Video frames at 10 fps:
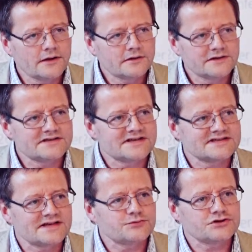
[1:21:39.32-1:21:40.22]
this
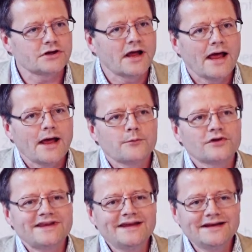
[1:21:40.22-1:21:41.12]
exception,
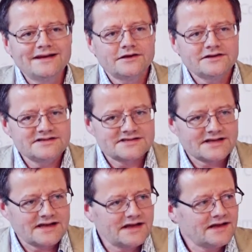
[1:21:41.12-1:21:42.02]
but in this
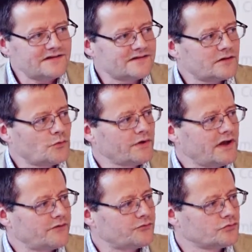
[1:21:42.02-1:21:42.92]
case, we
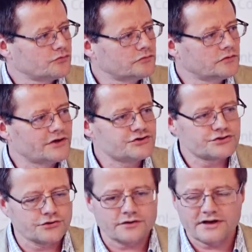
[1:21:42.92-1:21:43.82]
have to
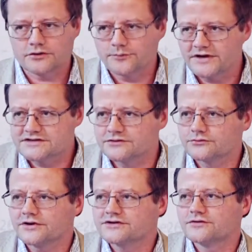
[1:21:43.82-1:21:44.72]
ensure that the best
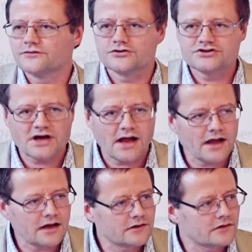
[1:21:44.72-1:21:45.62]
interest of the
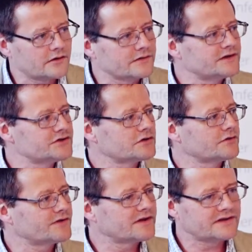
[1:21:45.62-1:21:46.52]
child, the
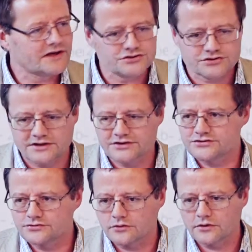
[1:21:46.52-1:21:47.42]
condition of detention, and
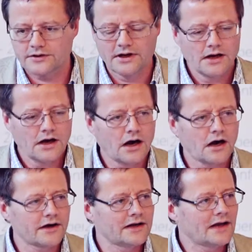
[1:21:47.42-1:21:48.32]
so on,
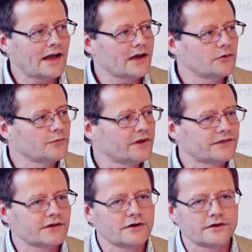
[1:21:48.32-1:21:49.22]
are in line
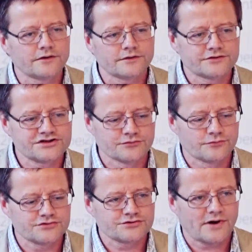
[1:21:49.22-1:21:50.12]
with
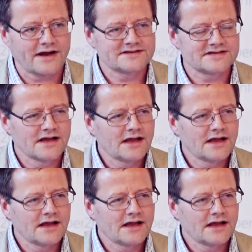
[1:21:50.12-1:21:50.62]
children's rights.